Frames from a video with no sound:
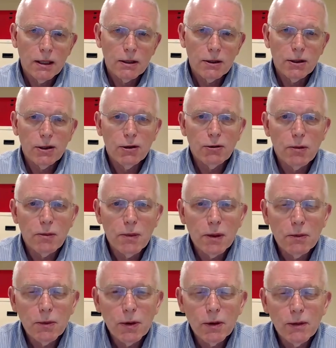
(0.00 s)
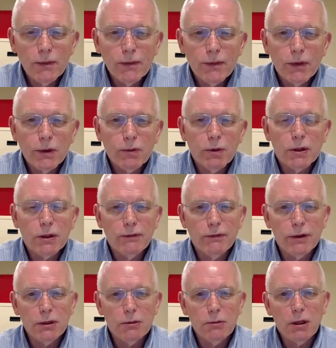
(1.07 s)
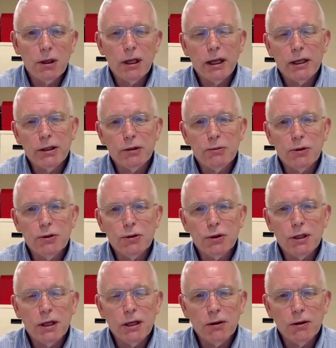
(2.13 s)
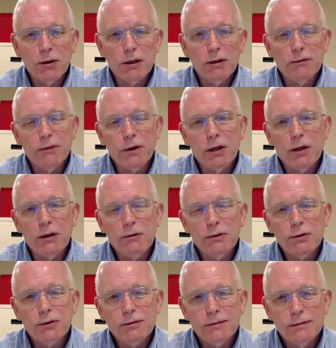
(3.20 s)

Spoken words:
Do you remember what the fundamental attribution error involves?